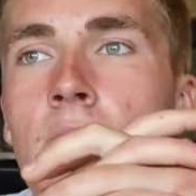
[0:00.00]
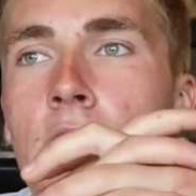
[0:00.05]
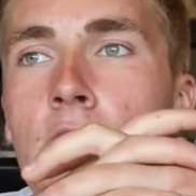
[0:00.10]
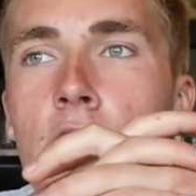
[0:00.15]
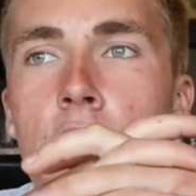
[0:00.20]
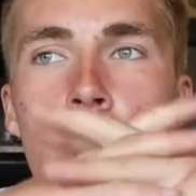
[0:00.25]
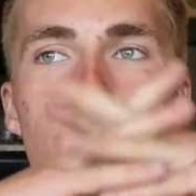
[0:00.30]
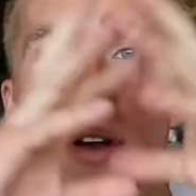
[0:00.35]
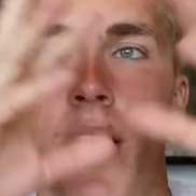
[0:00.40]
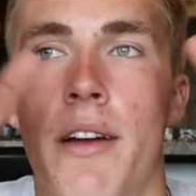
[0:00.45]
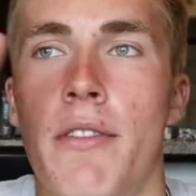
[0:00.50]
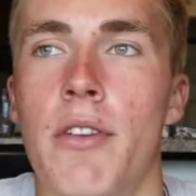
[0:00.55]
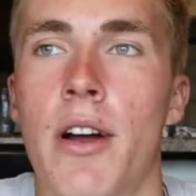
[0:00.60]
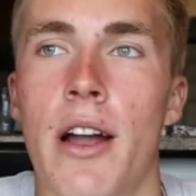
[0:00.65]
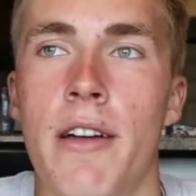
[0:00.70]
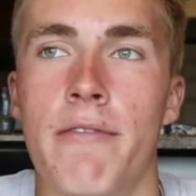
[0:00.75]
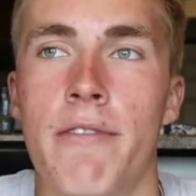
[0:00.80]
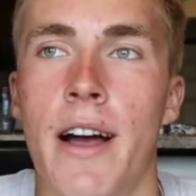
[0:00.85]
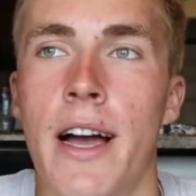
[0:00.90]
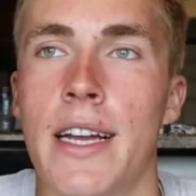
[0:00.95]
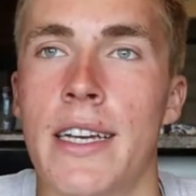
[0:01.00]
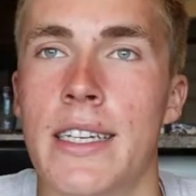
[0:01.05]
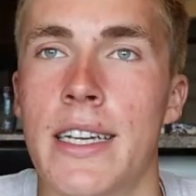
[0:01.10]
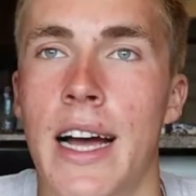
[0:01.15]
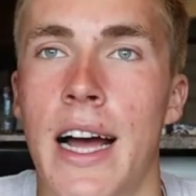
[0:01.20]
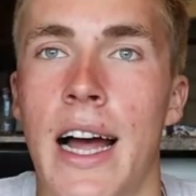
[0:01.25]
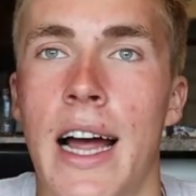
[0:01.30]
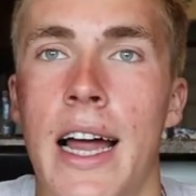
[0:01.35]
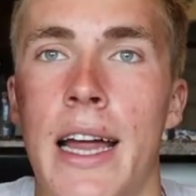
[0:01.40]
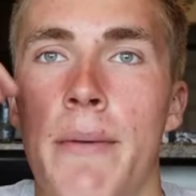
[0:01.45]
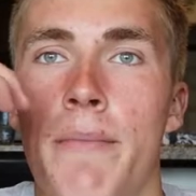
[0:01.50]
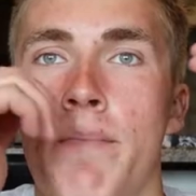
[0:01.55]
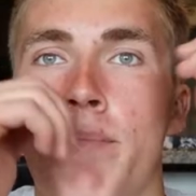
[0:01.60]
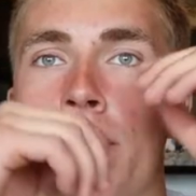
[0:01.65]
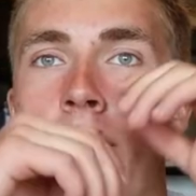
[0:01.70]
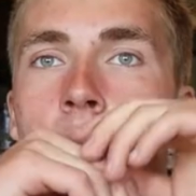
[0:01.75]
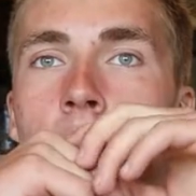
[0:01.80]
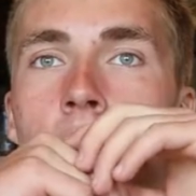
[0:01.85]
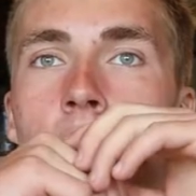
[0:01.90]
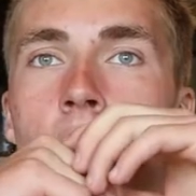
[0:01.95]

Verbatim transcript: just whenever I find time,